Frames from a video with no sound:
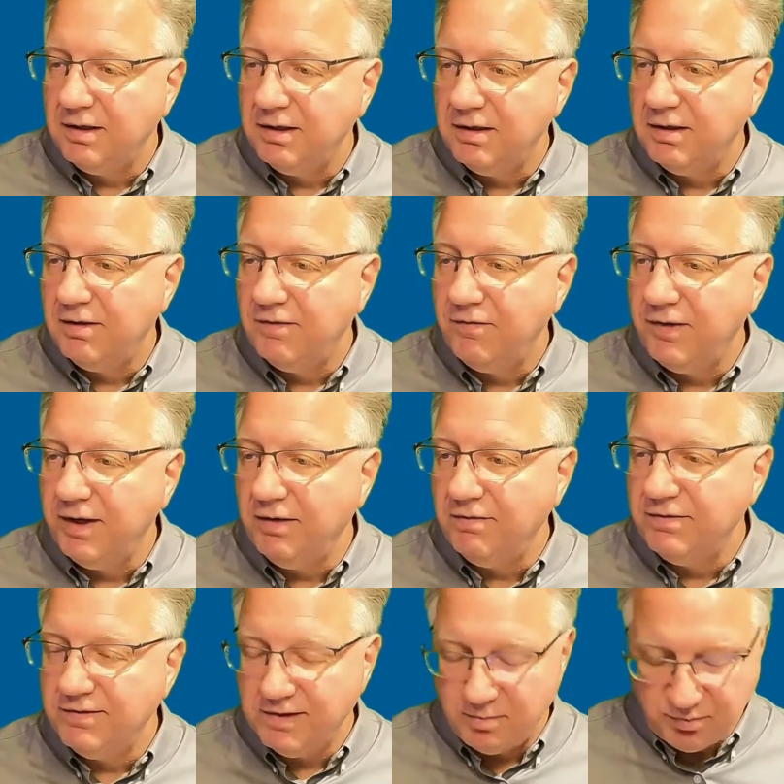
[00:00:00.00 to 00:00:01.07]
If you have
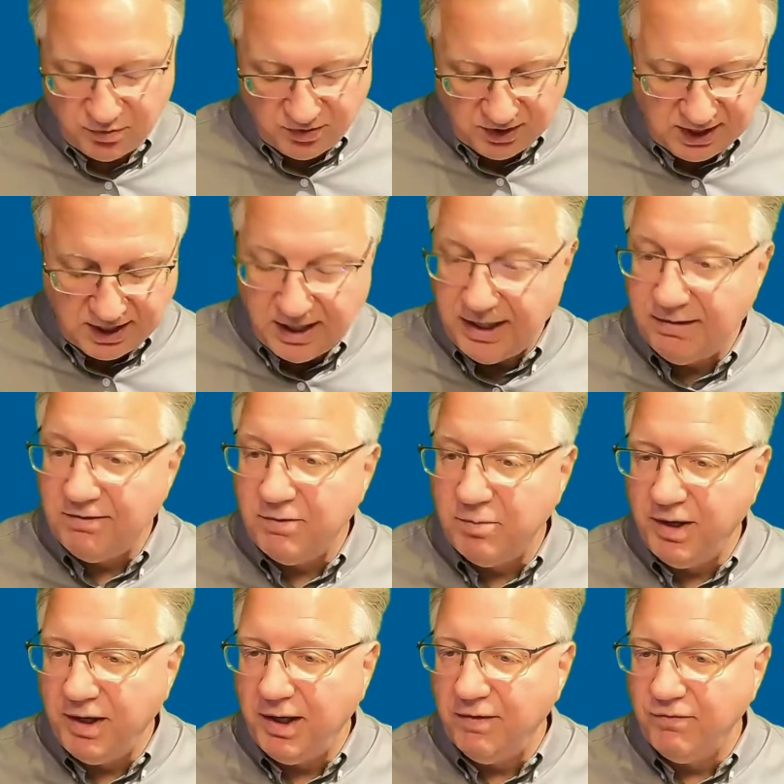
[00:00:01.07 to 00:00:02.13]
separate lines, you may
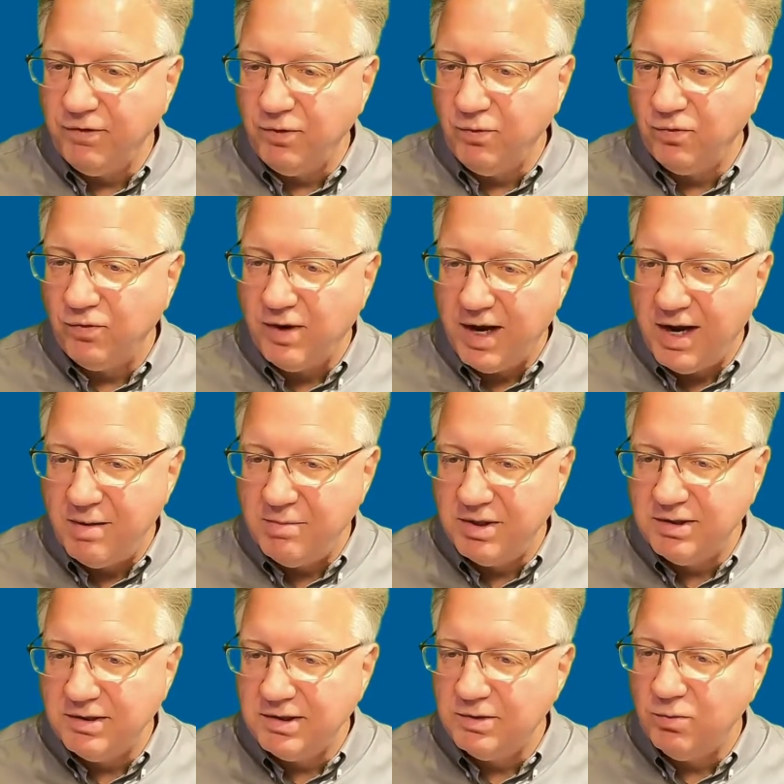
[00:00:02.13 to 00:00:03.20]
have to use
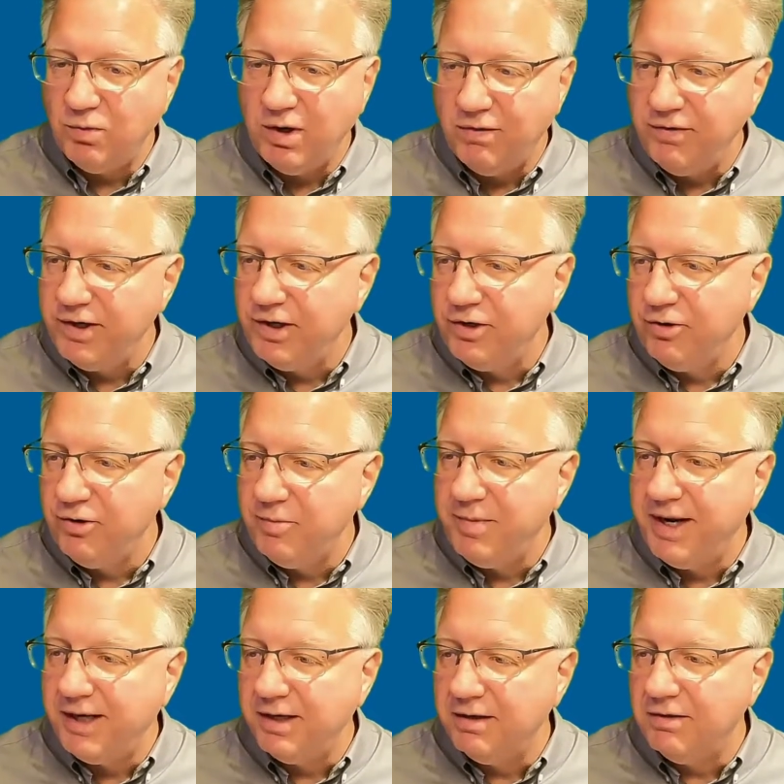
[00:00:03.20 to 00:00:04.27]
commas. Whatever you do to
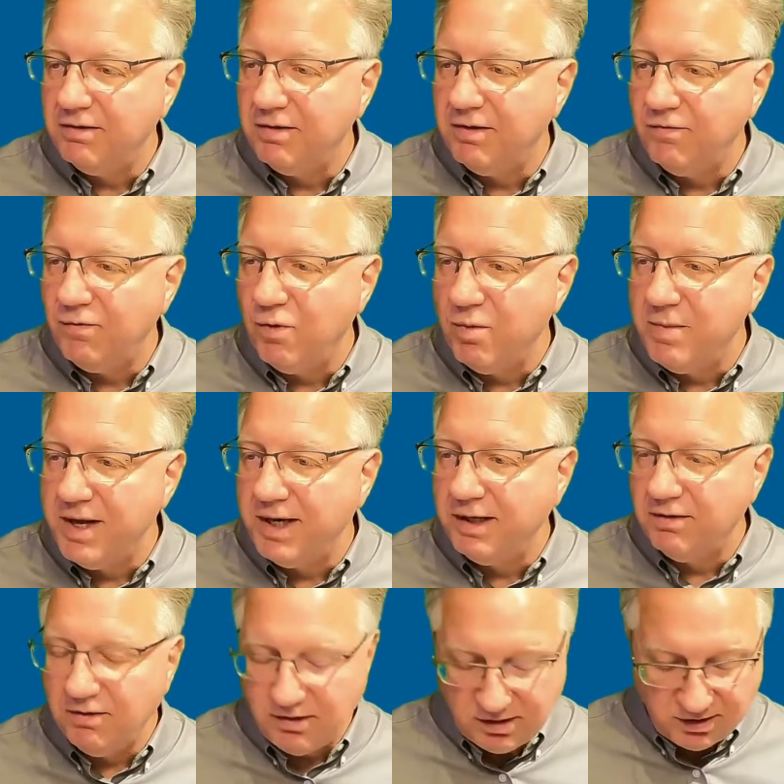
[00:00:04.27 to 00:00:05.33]
make it the formatting
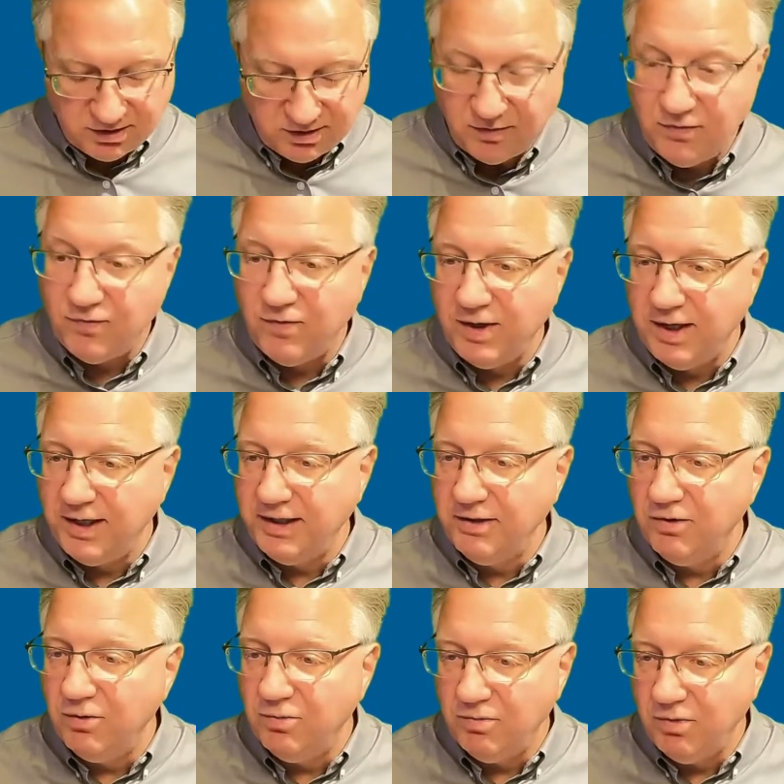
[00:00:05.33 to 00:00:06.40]
look good is fine.
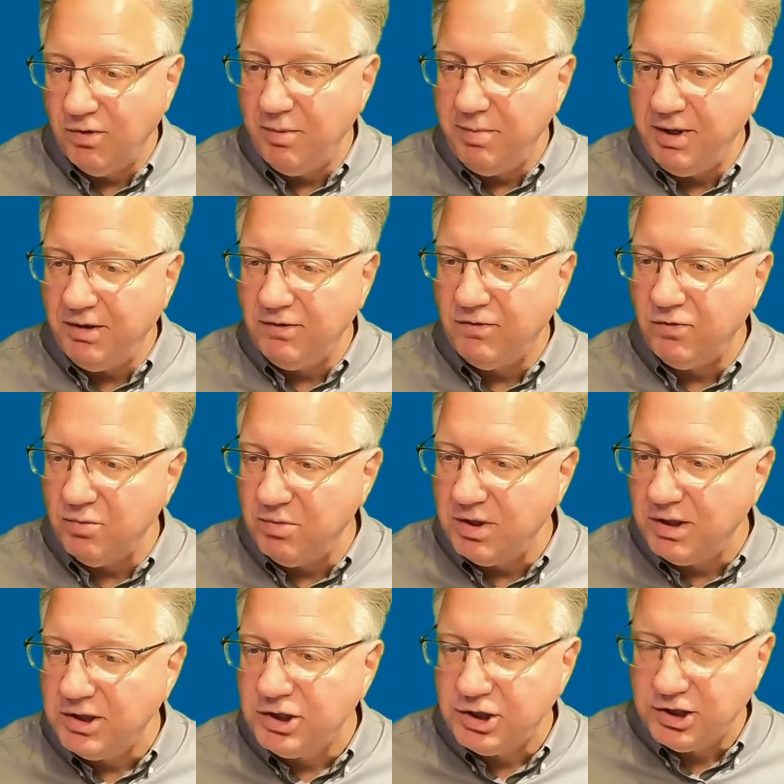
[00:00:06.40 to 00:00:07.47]
Don't worry about it so
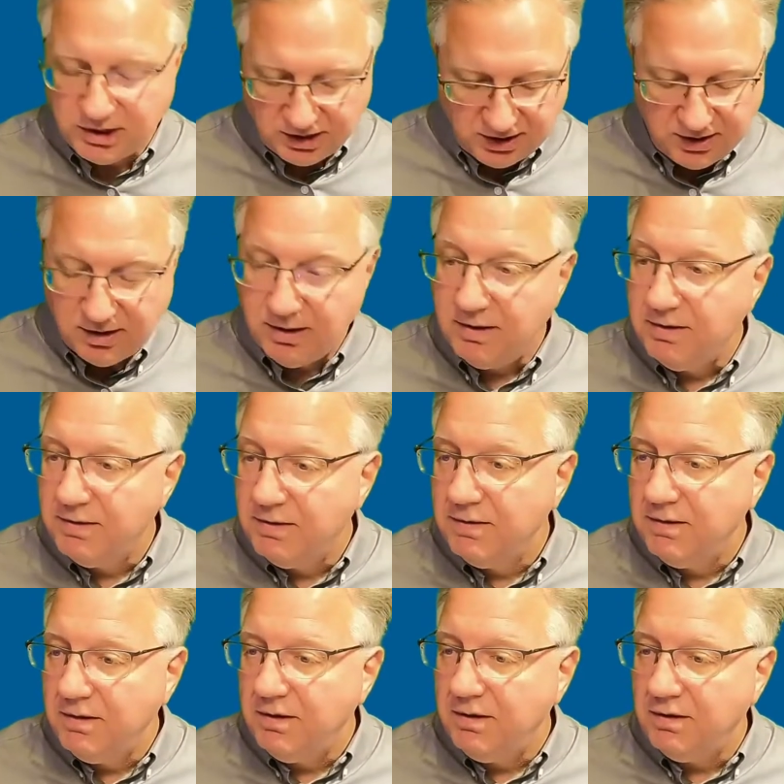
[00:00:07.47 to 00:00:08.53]
much.
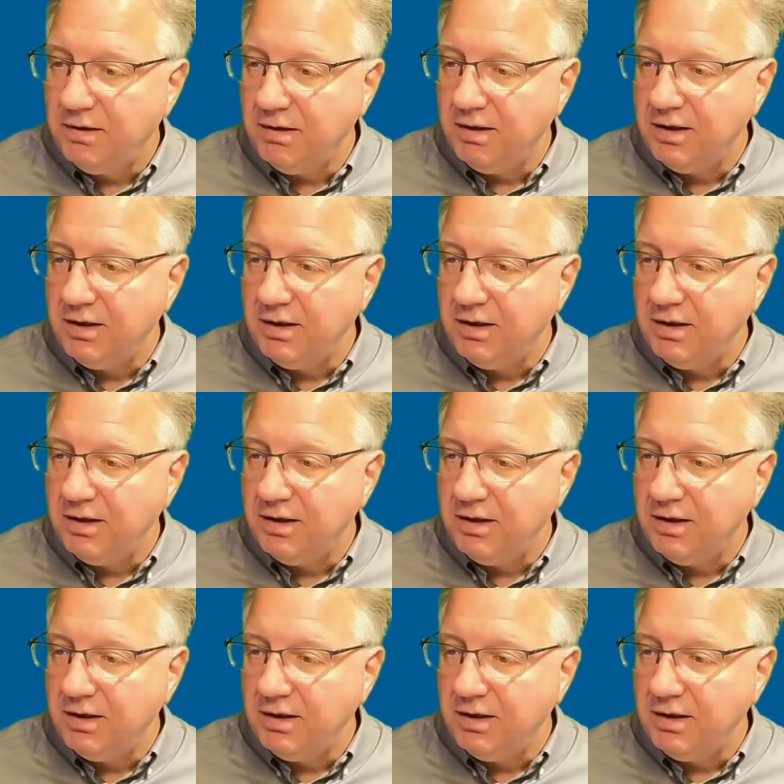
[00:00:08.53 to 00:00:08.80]
All right.